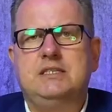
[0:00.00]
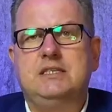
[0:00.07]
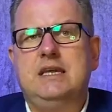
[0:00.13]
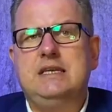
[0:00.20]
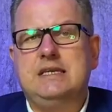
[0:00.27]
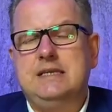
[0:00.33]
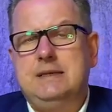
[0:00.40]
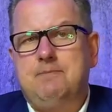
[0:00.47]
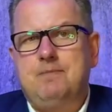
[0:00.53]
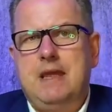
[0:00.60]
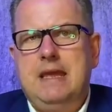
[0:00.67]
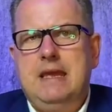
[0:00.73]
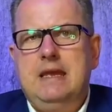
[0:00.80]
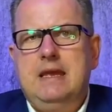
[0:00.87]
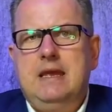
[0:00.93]
Italy.
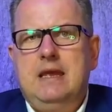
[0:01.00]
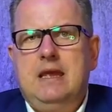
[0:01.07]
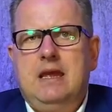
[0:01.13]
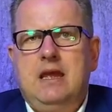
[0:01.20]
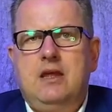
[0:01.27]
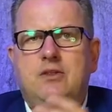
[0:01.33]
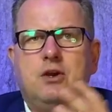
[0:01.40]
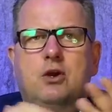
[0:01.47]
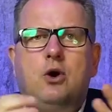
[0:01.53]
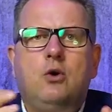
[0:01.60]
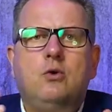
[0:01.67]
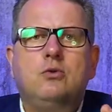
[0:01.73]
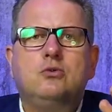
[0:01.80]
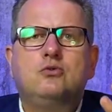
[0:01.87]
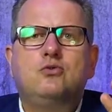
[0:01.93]
In the
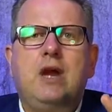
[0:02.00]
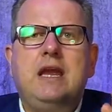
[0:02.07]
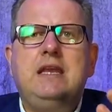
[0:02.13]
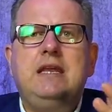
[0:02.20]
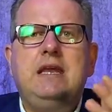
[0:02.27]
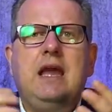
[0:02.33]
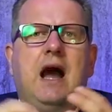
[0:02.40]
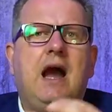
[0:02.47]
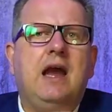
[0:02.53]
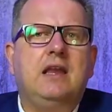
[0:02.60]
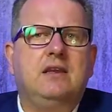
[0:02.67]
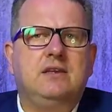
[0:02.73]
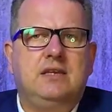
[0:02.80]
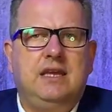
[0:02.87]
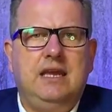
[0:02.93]
cold, rainy
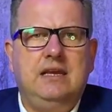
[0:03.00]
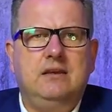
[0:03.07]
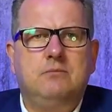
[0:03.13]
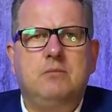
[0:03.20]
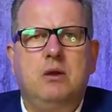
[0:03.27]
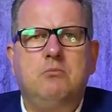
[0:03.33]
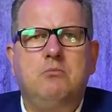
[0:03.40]
island kingdom,